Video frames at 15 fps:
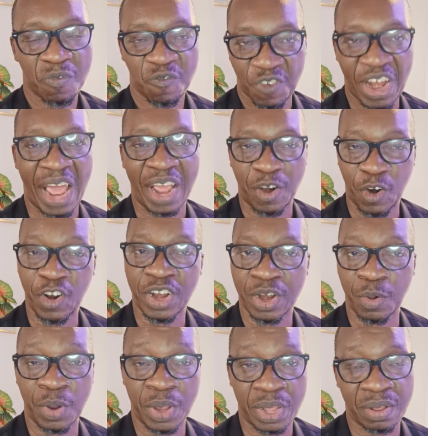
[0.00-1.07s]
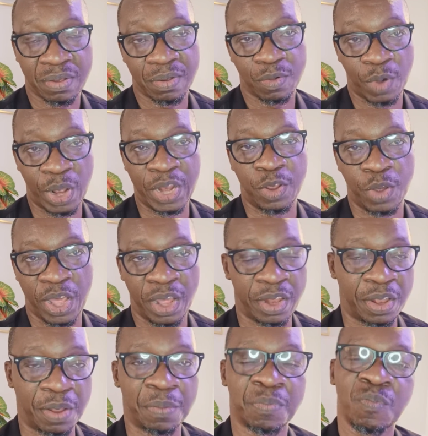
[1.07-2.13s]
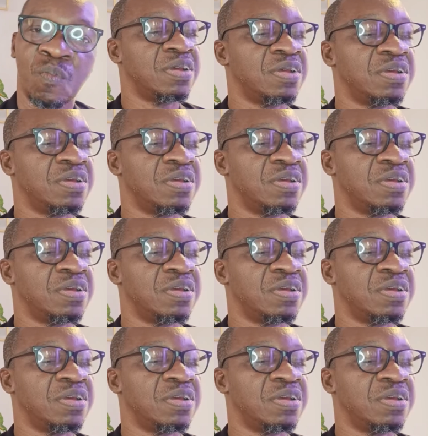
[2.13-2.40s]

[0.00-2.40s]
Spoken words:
feel like running away when you hear them.